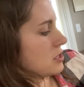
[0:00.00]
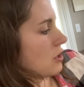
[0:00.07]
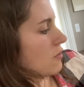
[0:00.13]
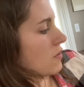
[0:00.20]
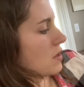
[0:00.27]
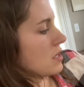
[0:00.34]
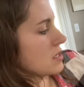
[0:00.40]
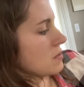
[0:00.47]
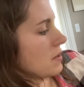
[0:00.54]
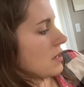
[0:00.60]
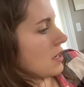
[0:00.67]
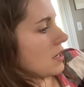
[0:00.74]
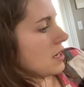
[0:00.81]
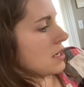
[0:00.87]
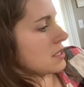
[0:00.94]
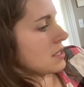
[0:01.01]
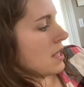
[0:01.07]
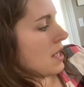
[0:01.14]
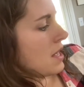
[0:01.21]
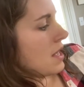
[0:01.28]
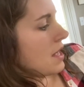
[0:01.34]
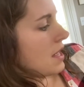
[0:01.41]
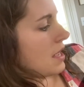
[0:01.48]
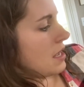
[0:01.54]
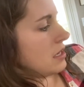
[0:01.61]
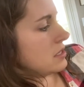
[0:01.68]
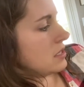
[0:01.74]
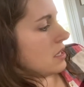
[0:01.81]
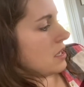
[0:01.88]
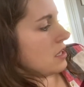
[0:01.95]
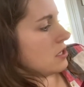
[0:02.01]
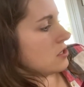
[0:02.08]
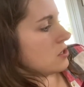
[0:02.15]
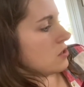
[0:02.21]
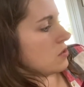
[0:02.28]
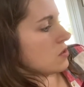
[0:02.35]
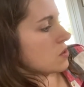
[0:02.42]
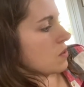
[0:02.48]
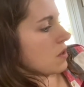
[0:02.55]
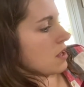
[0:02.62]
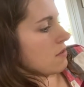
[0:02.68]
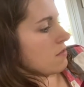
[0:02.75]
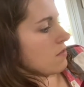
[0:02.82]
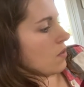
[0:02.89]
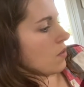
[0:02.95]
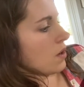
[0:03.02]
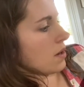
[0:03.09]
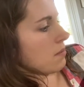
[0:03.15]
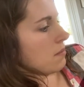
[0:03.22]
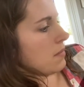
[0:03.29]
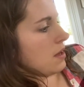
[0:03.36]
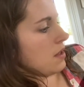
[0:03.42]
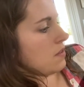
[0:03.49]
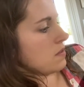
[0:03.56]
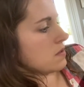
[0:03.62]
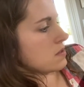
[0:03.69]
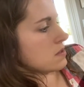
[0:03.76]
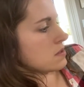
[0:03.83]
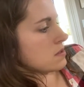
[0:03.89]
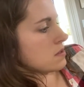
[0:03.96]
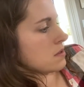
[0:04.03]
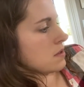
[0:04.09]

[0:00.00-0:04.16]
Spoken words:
for this one, it is 18 to 24 months.